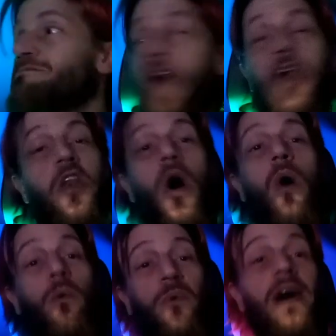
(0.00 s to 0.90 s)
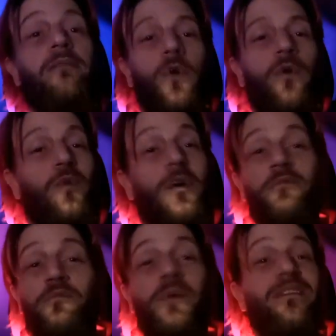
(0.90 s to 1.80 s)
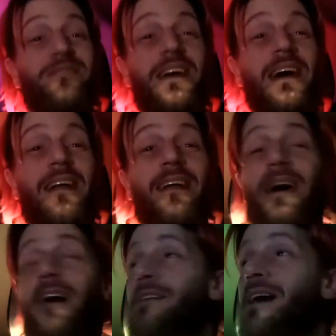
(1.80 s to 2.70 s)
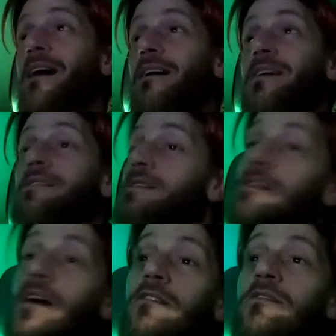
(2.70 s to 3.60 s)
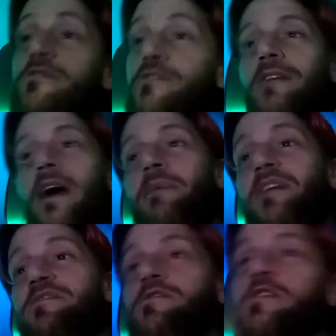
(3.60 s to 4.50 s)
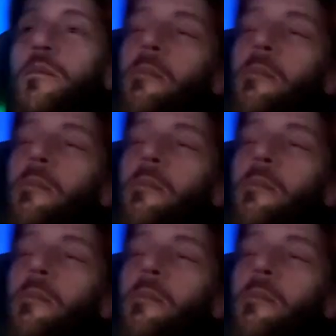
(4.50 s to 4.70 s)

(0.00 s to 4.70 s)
And no, I would have no qualms about saying it out loud either. No, screw that message.